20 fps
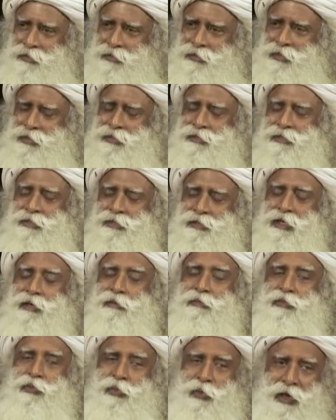In
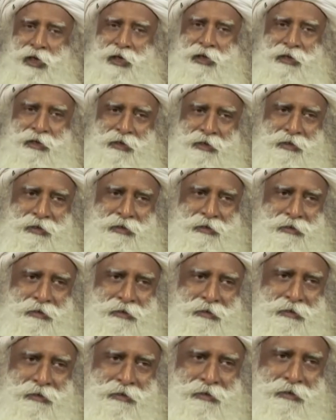some way,
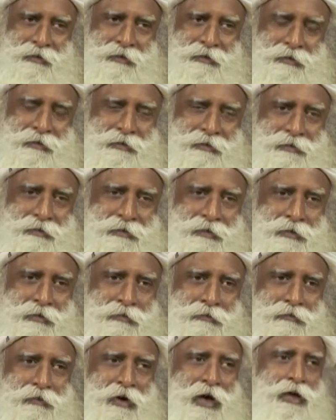
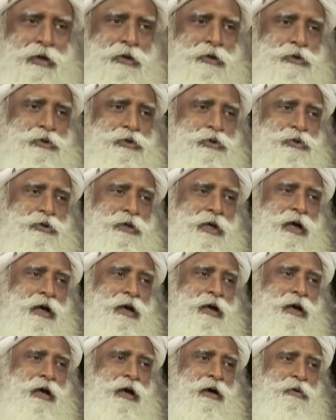why don't you
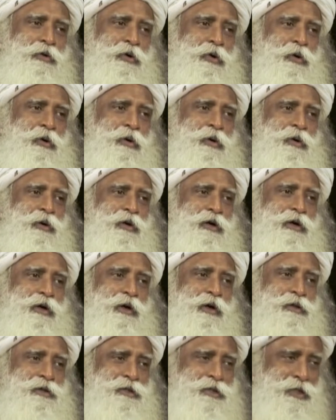tear down your old
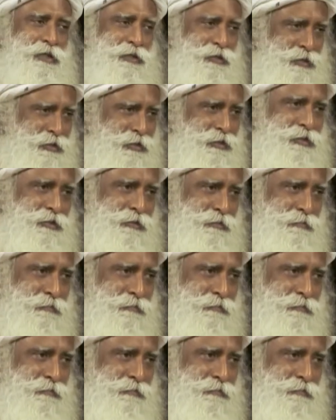nonsense?